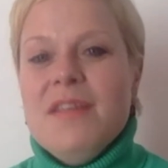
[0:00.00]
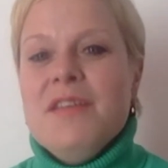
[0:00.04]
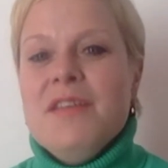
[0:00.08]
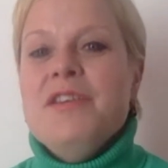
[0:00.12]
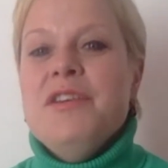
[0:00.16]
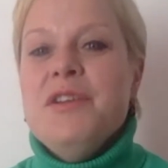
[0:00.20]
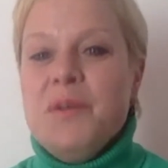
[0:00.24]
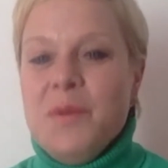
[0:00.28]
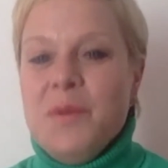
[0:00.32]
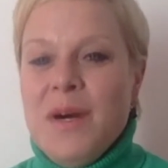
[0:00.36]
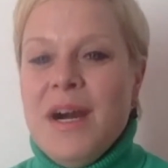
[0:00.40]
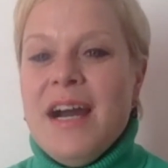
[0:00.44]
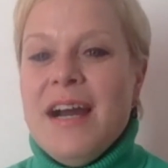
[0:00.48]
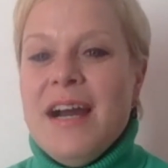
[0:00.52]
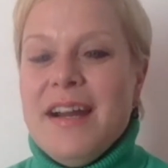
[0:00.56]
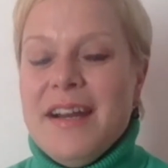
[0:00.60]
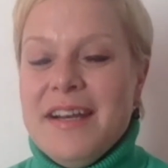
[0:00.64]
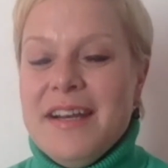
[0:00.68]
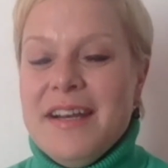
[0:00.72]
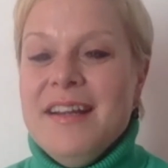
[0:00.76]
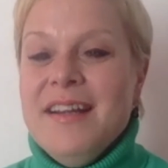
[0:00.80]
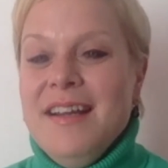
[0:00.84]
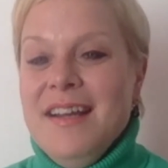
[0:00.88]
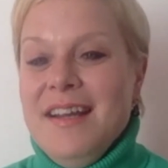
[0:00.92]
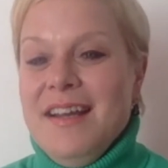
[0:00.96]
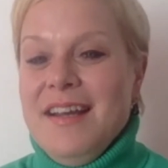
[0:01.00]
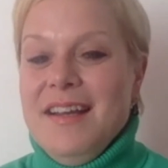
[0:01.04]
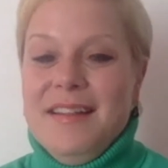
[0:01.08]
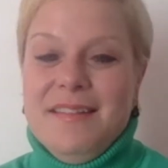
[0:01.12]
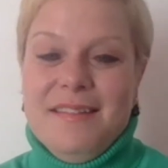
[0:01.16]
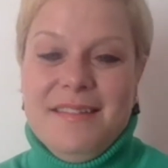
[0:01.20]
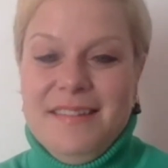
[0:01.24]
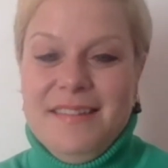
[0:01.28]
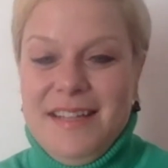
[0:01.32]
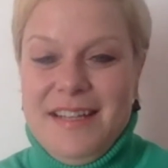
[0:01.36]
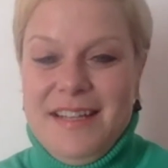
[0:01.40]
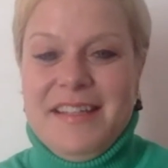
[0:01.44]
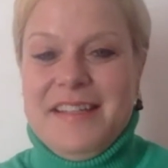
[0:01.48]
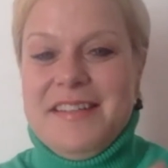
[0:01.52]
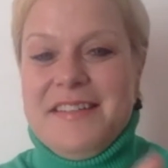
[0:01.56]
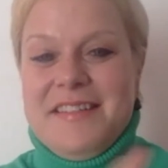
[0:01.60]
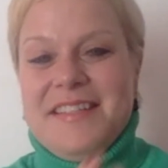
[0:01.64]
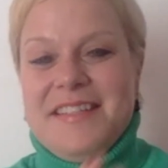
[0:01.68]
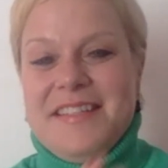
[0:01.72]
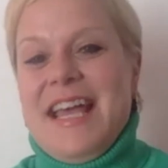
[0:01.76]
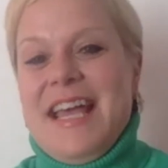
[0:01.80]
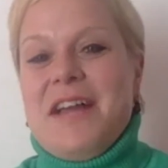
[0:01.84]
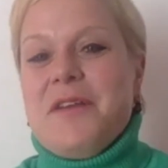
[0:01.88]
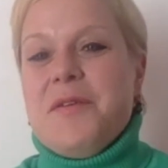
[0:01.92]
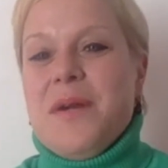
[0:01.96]
you are not a
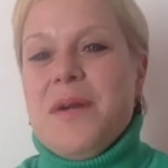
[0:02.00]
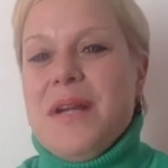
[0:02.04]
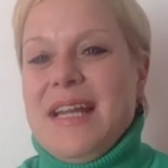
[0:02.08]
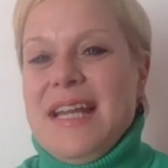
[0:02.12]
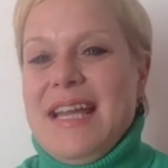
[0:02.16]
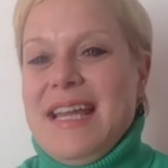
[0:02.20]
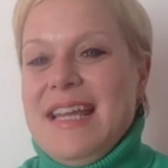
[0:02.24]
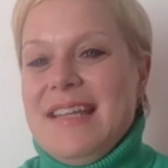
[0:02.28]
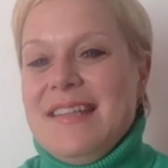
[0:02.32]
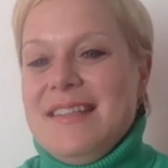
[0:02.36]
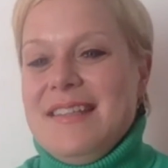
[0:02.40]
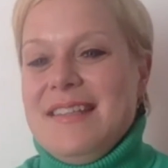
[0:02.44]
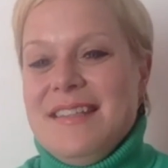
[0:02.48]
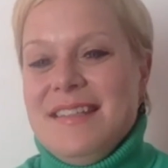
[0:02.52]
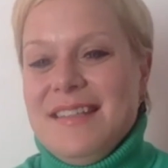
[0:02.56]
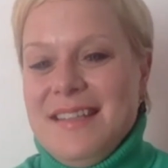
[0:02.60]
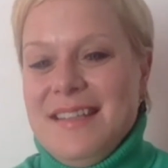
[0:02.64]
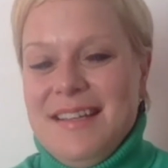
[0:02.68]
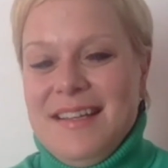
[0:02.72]
segregate